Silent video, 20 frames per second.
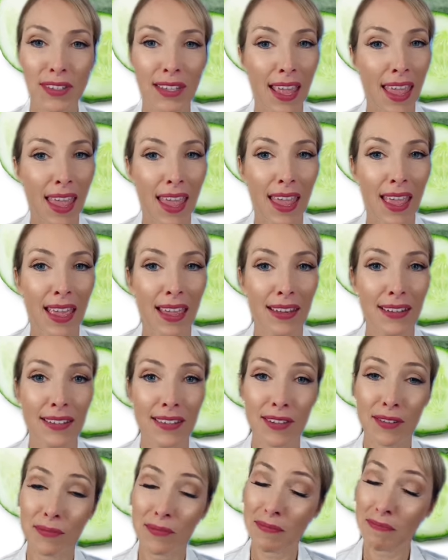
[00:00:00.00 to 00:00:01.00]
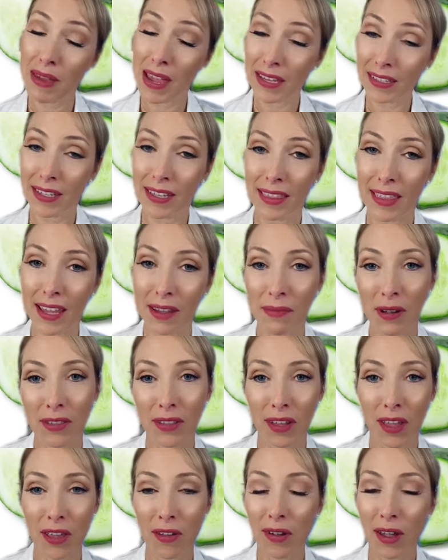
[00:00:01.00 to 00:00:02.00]
And the amazing thing about the
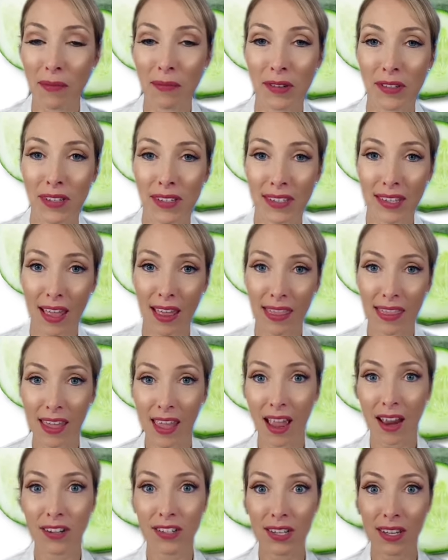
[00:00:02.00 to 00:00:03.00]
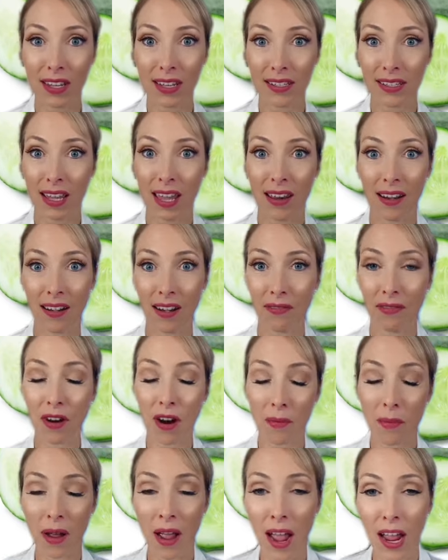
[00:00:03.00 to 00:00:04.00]
cucumbers is that they actually contain enough
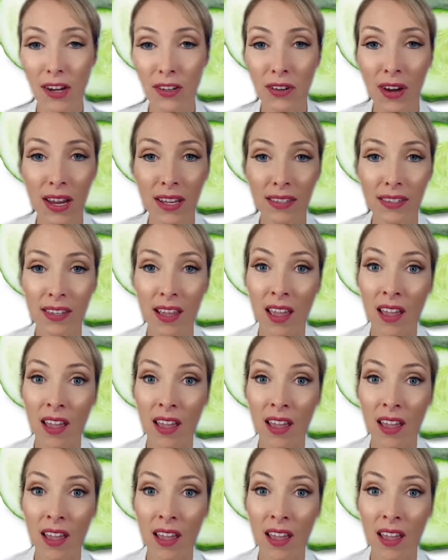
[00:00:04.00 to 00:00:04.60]
carbohydrates,